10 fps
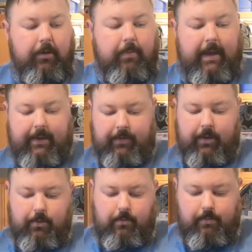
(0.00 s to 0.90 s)

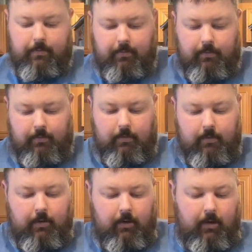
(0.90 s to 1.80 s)
Tabasco.
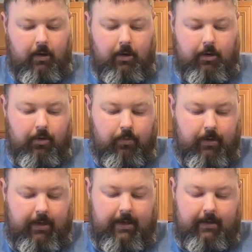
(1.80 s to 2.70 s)
You
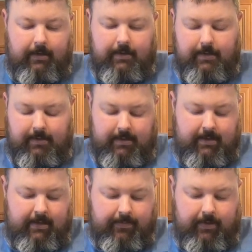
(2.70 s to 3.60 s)
want to
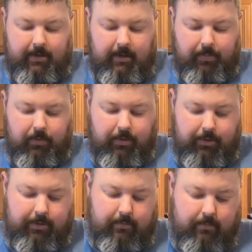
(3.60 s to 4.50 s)
give it a couple
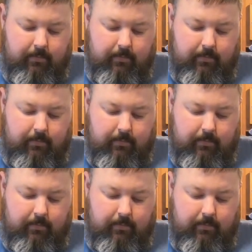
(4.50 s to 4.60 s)
good